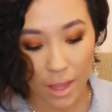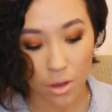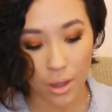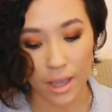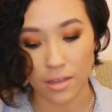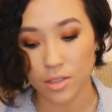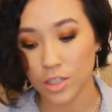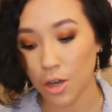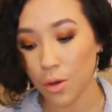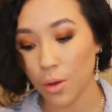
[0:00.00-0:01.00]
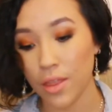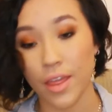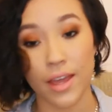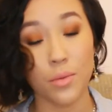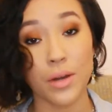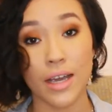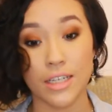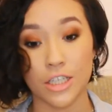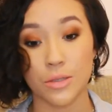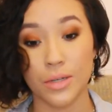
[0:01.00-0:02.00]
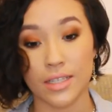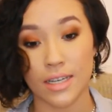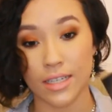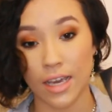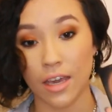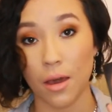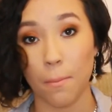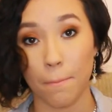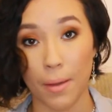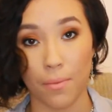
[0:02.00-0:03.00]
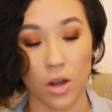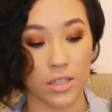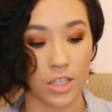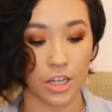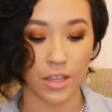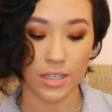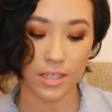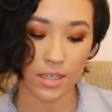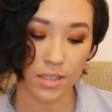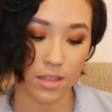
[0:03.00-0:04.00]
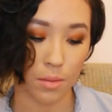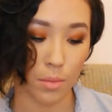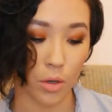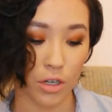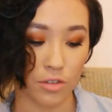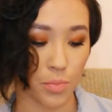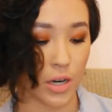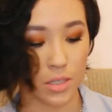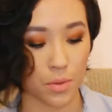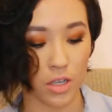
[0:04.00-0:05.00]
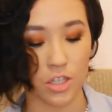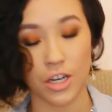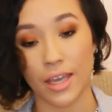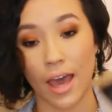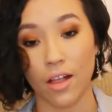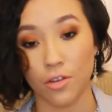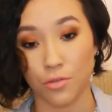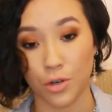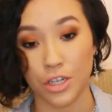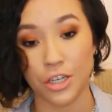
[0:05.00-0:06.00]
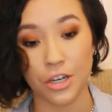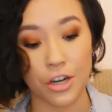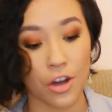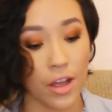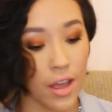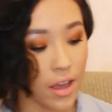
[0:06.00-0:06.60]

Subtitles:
Okay, so then what I do is I take my bronzer. This is the Motives Press Bronzer in California Girl.